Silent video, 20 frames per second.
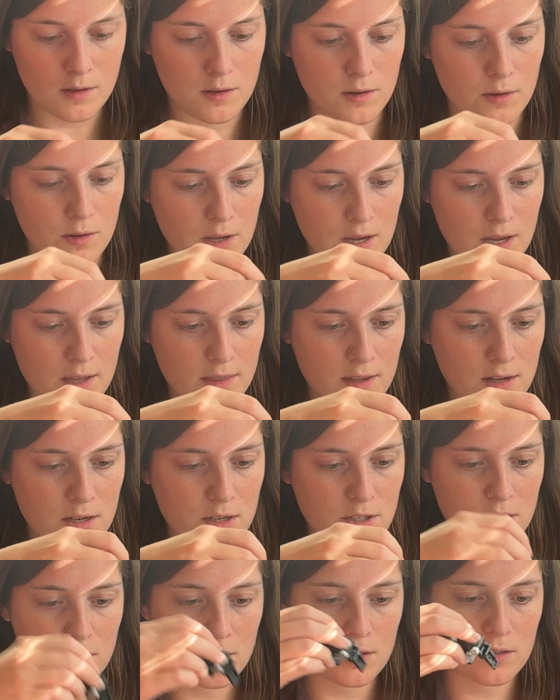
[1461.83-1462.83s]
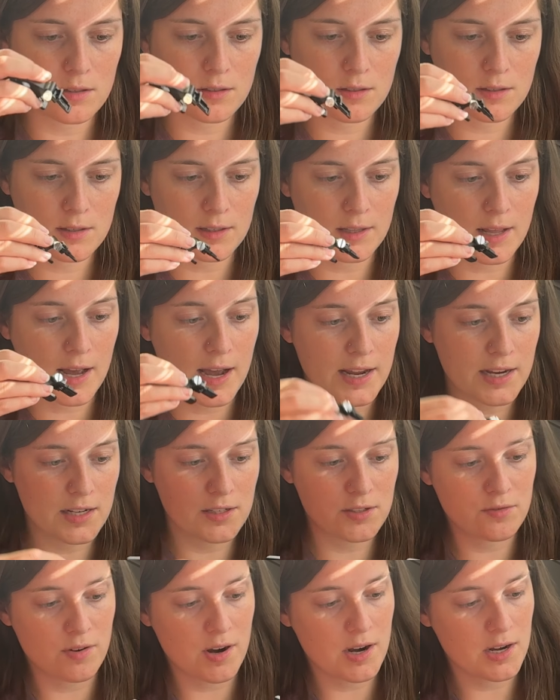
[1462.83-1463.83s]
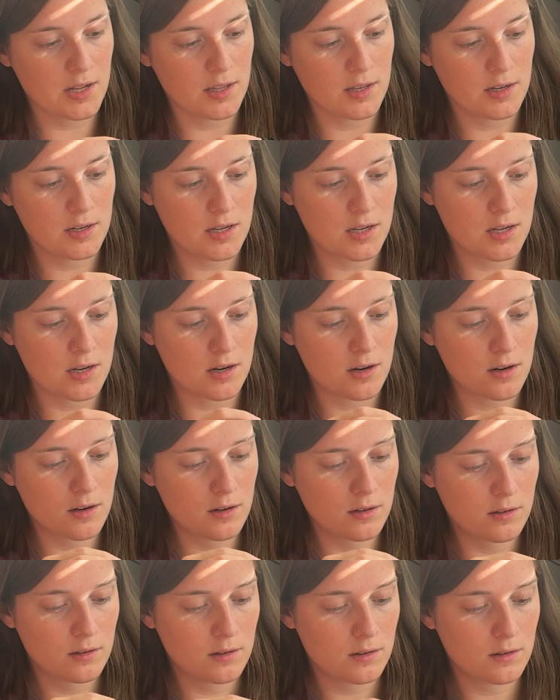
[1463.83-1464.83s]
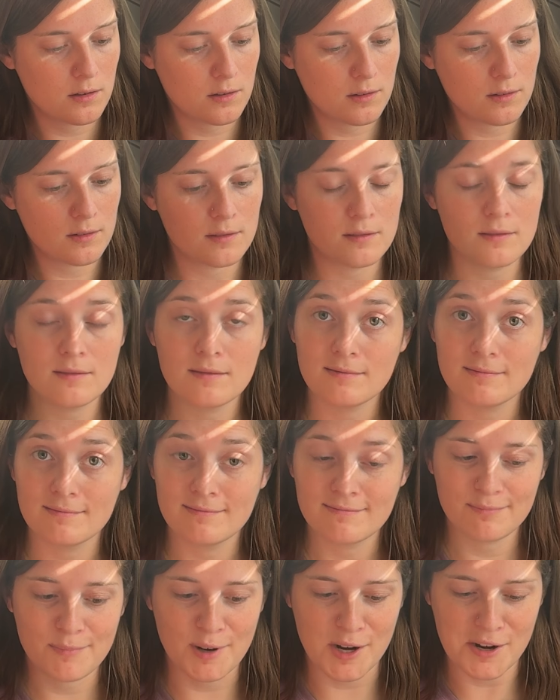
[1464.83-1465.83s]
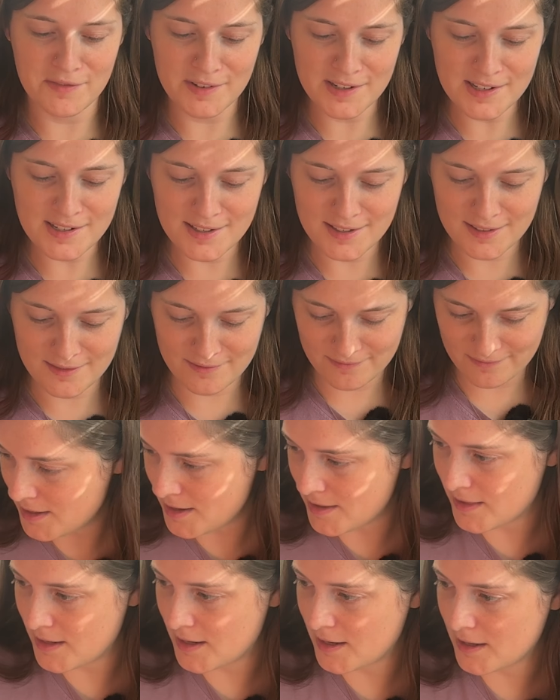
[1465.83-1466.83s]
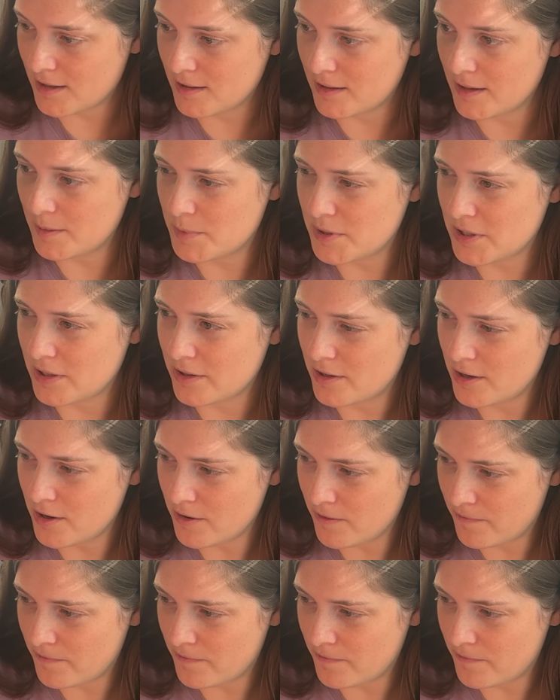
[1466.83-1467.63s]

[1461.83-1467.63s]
Okay, I think it just slides right in here. Perfect. And then it clips onto your